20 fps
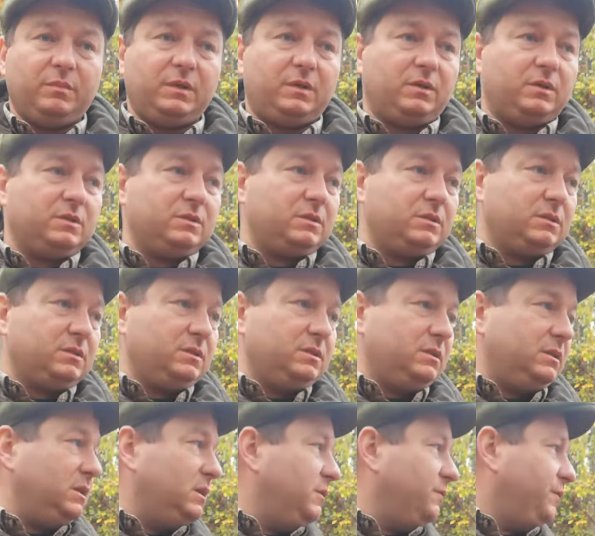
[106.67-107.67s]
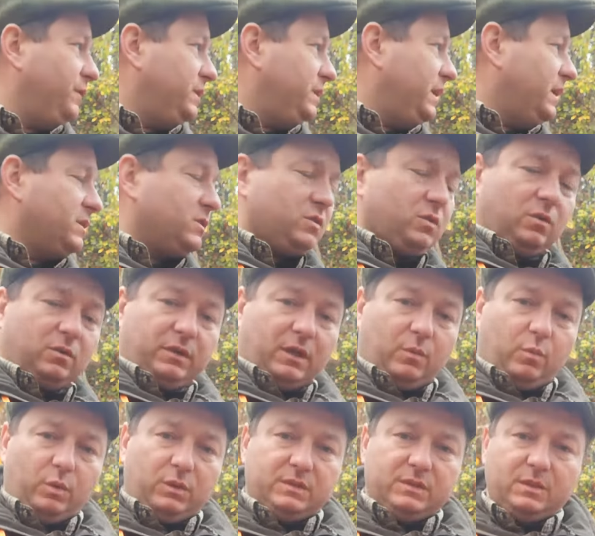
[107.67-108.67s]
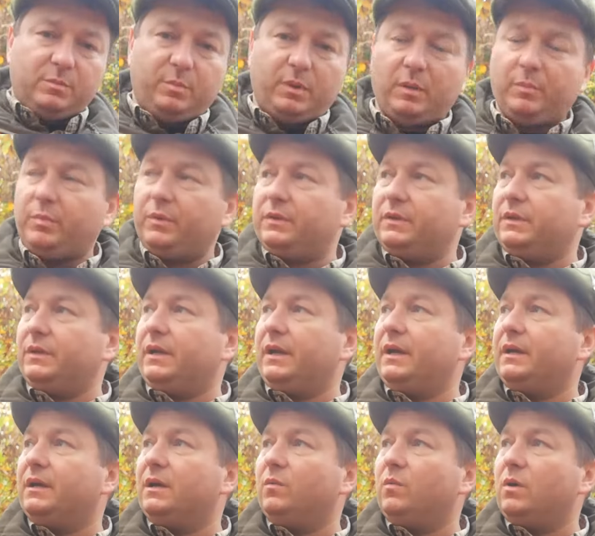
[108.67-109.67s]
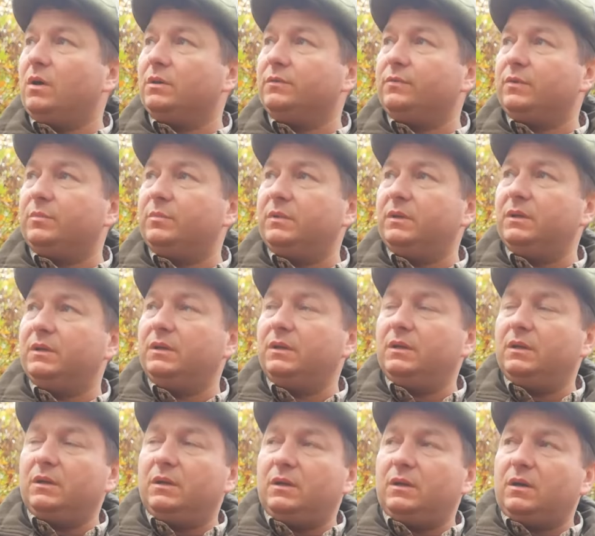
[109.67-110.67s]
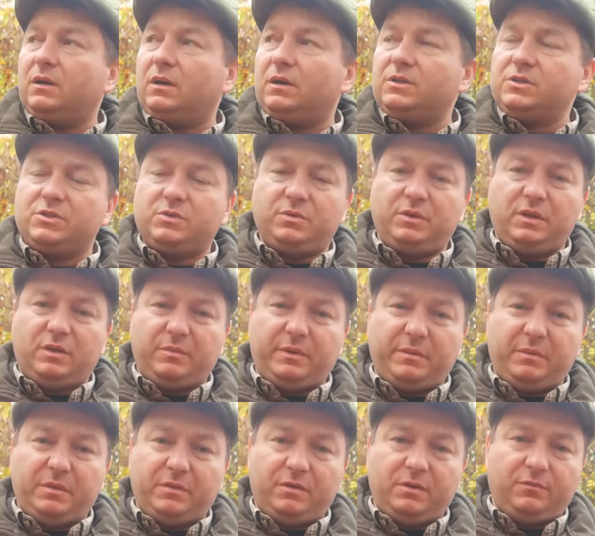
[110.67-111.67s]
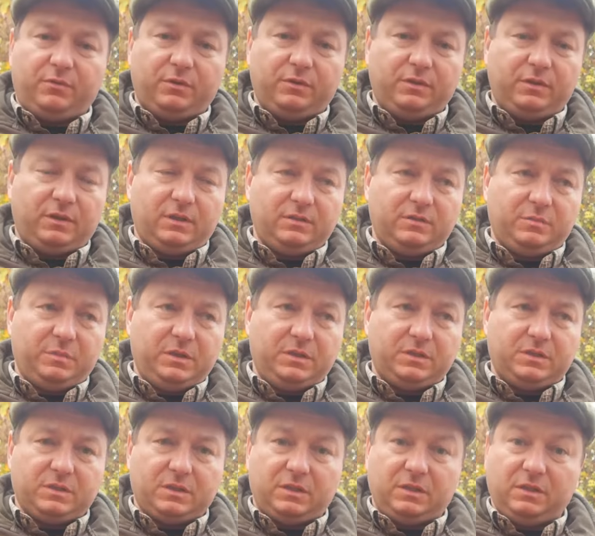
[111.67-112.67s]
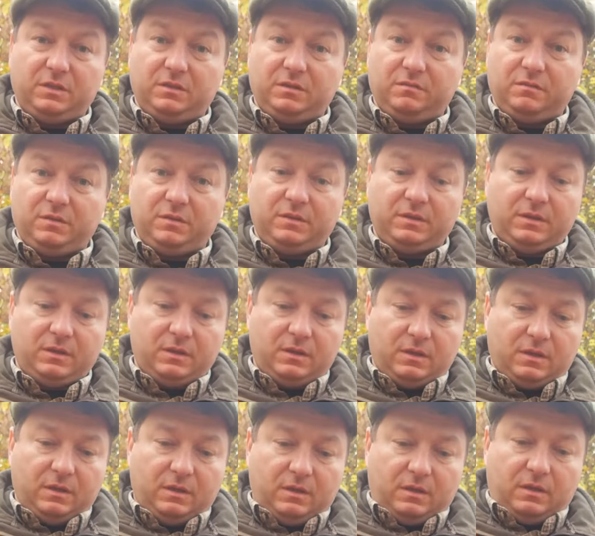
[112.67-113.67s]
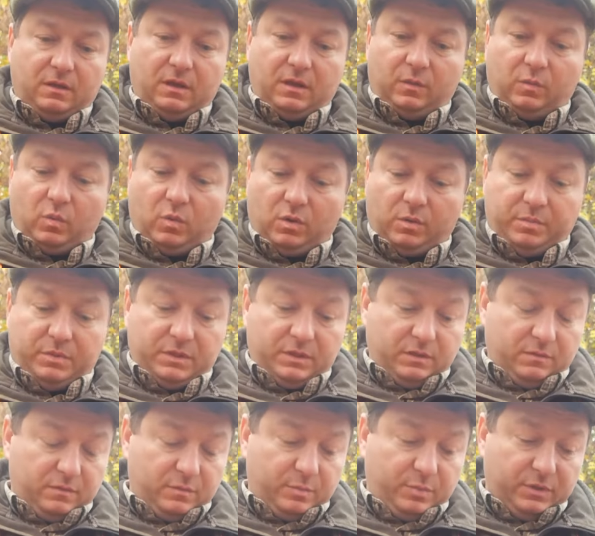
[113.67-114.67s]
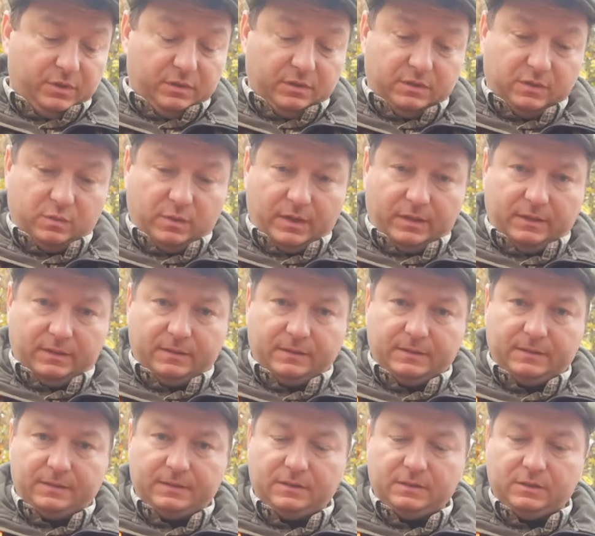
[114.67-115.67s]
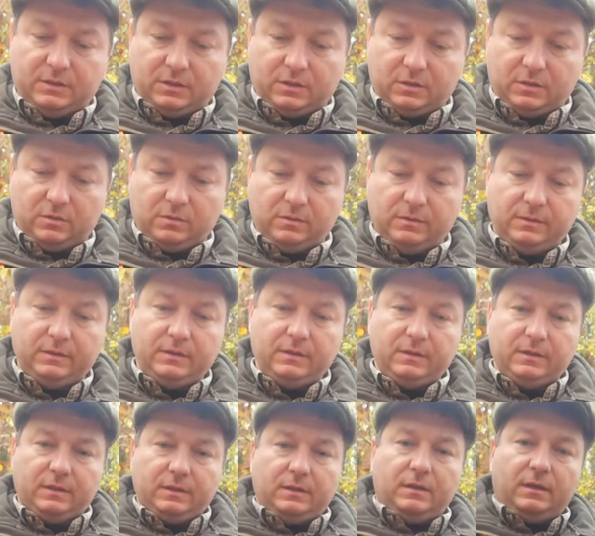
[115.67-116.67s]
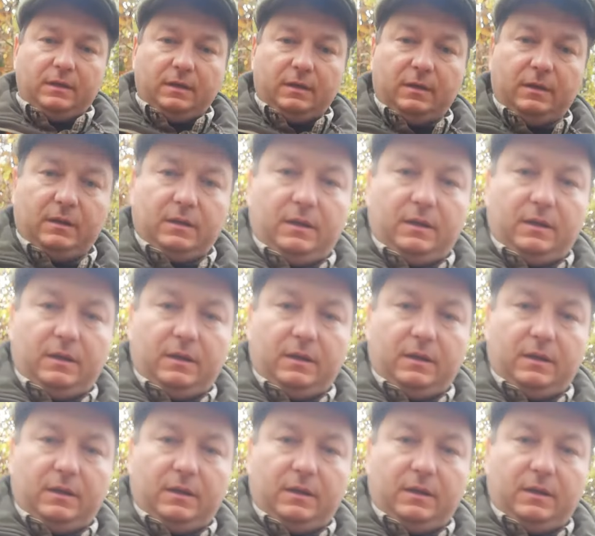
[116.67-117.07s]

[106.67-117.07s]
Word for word: because if it gets cold, I will zip up. On the other hand, I walked from the cars to here maybe three, four hundred meters. I didn't even get warm, didn't even put on a sweat. So, uh,